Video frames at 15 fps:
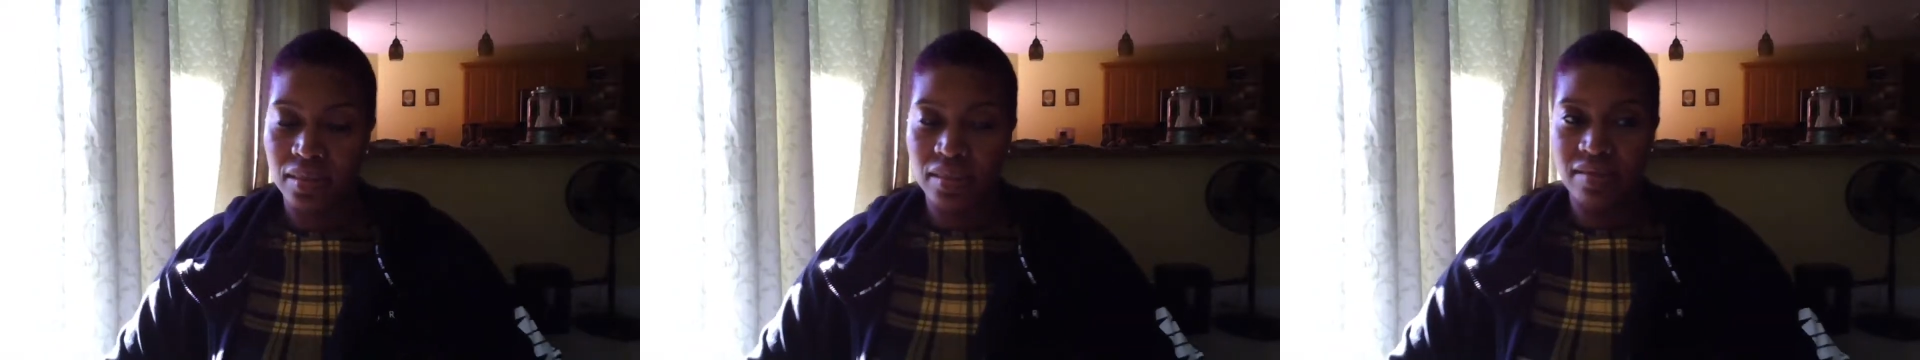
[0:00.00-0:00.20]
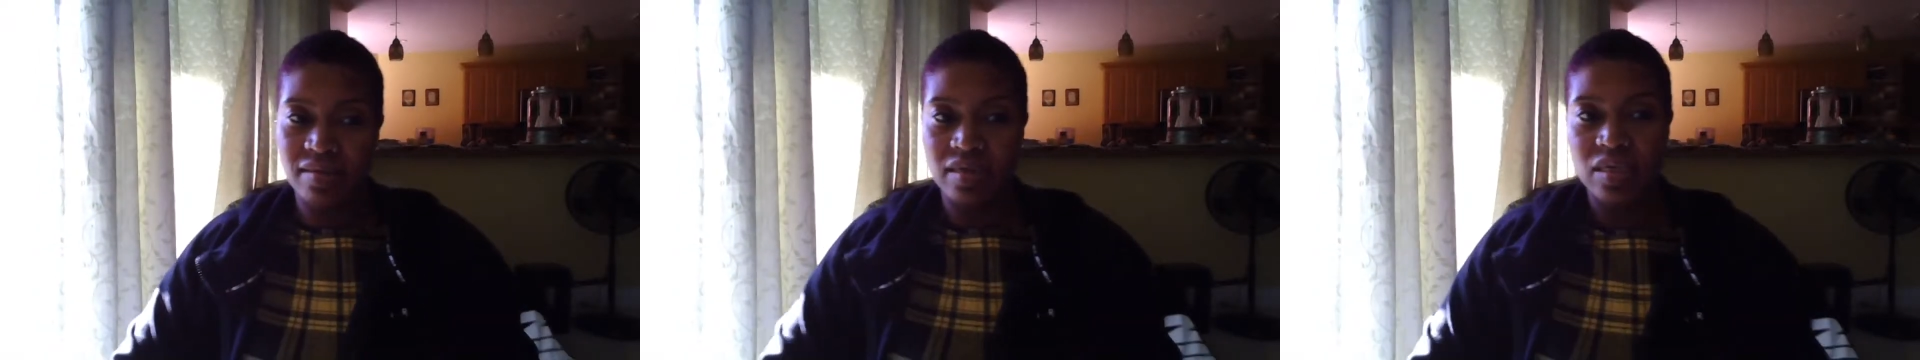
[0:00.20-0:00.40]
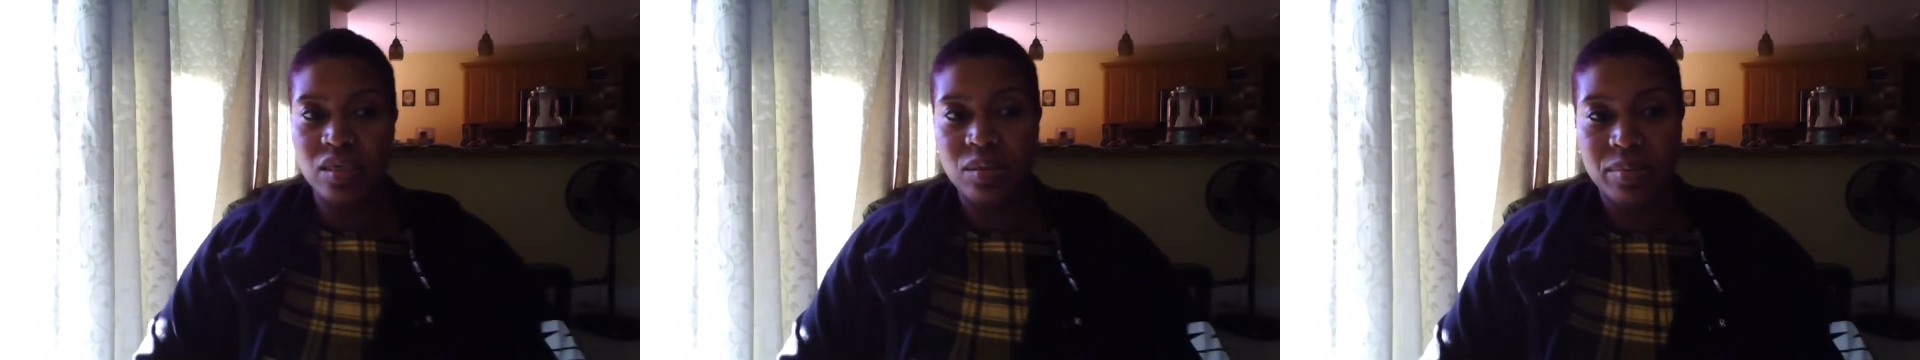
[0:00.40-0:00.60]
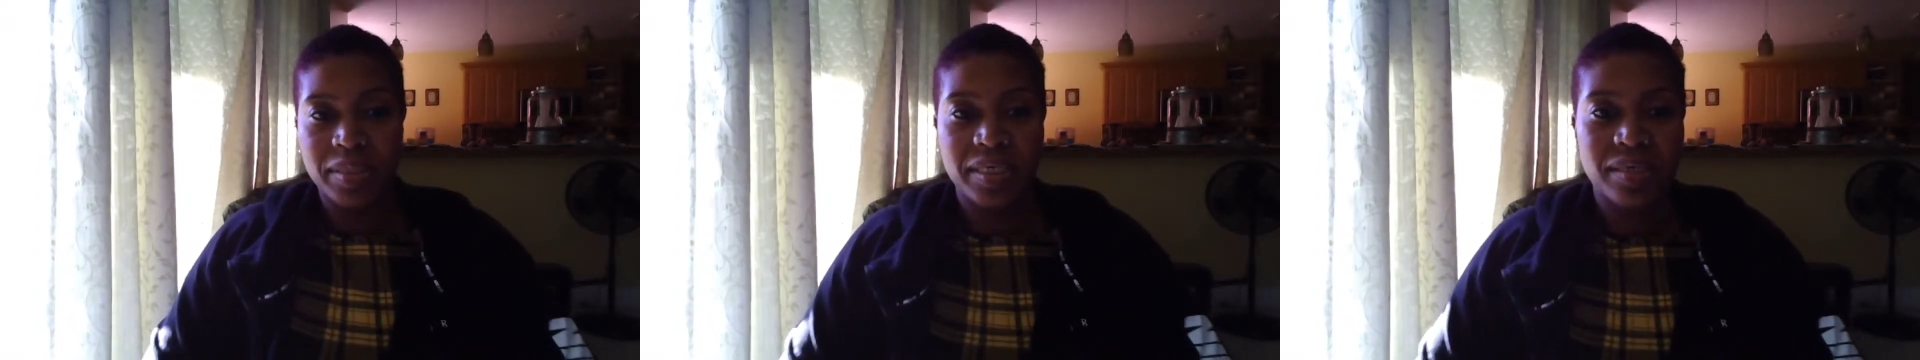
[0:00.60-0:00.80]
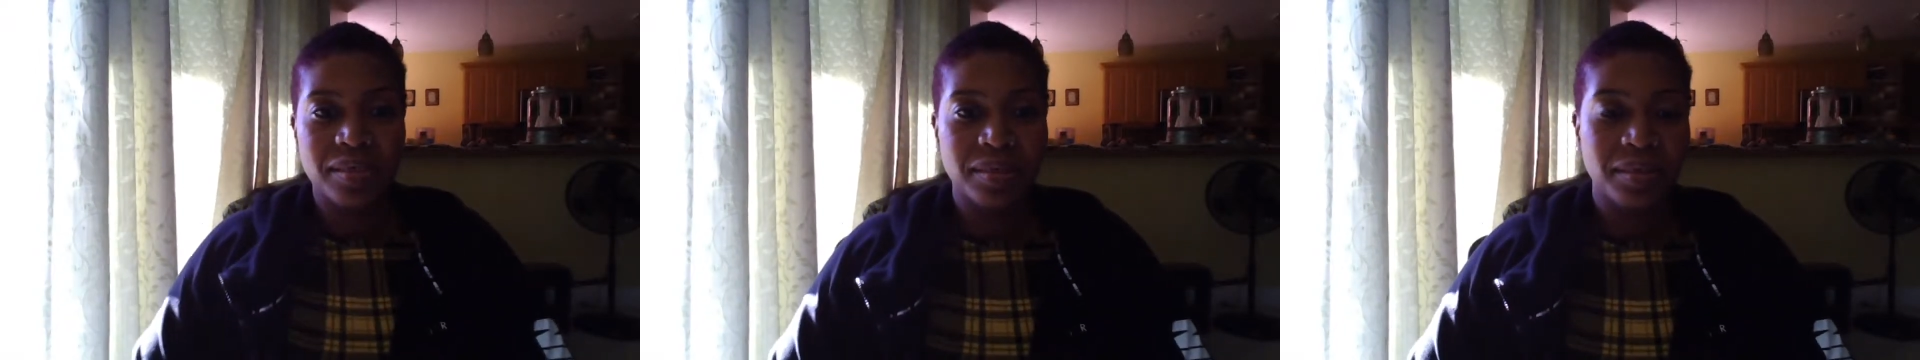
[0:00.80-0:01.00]
It's a little
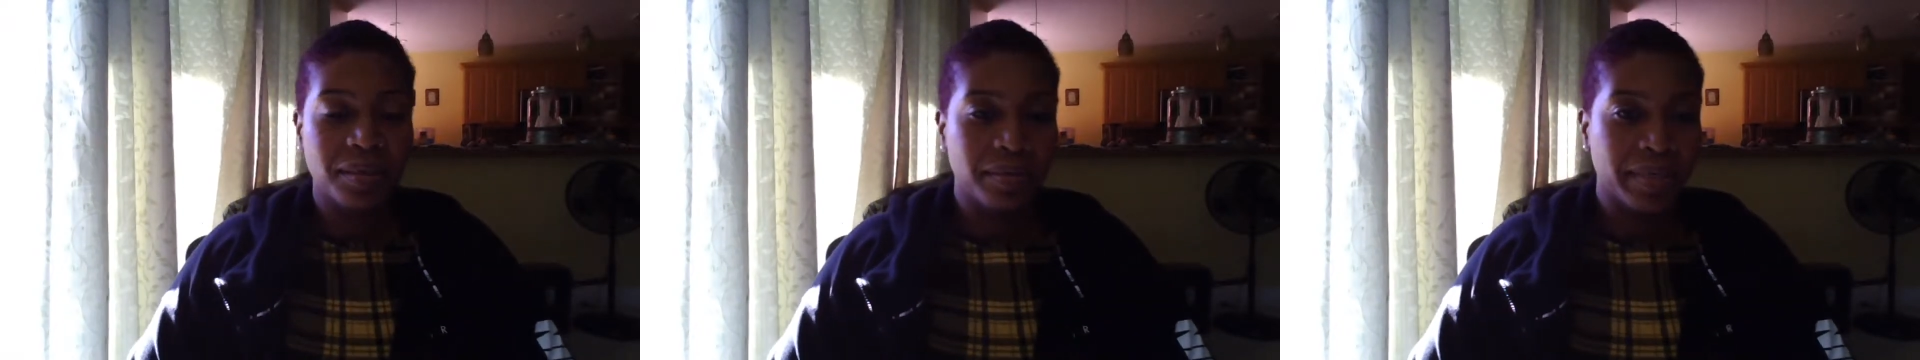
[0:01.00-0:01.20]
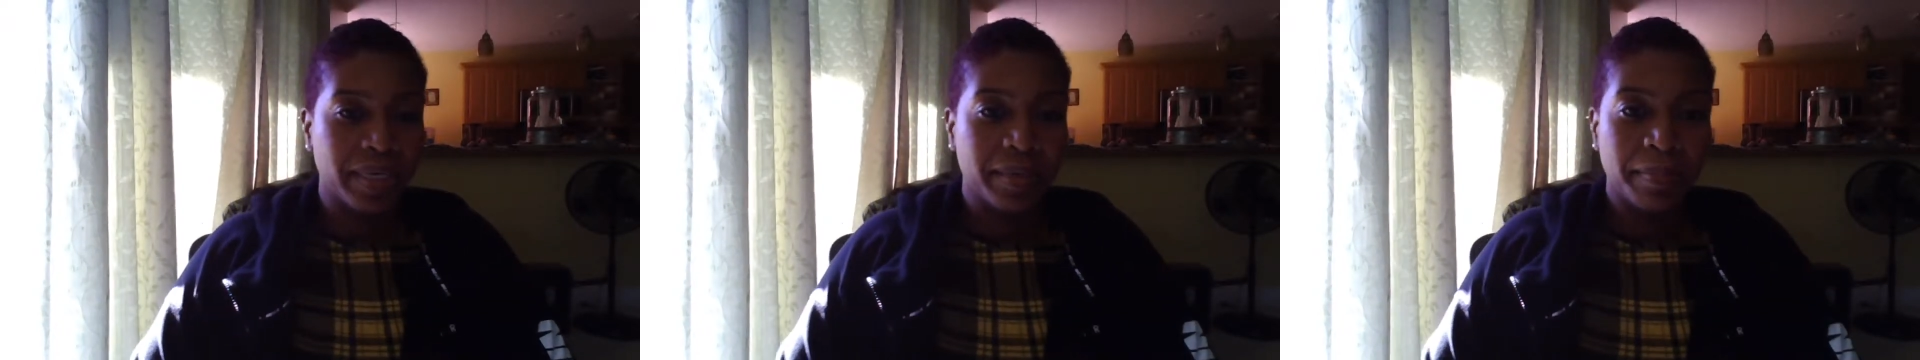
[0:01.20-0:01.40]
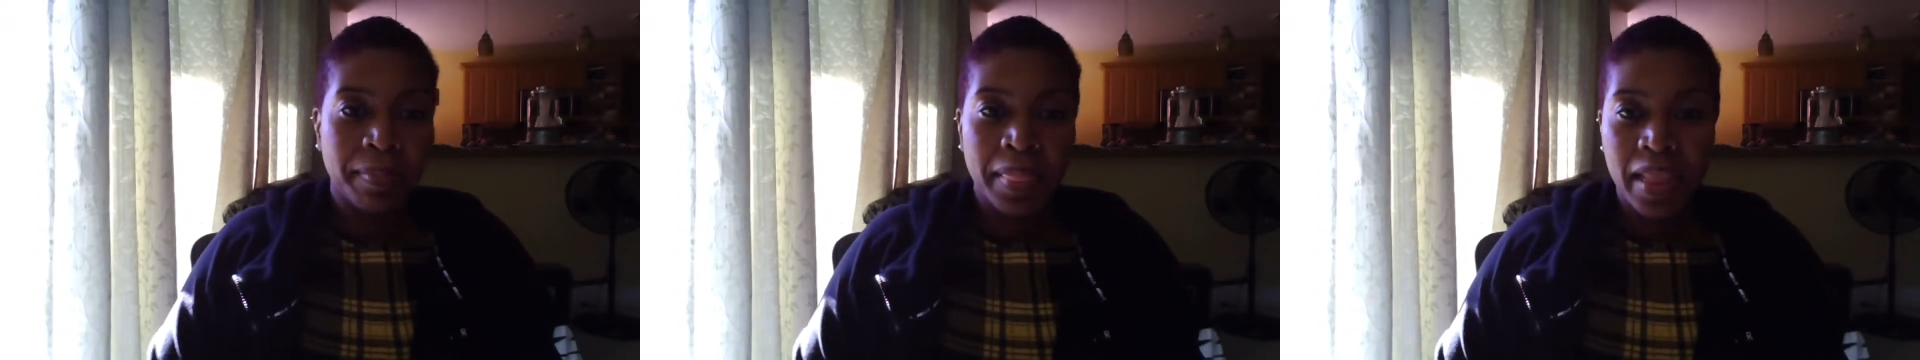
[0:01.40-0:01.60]
better. Okay.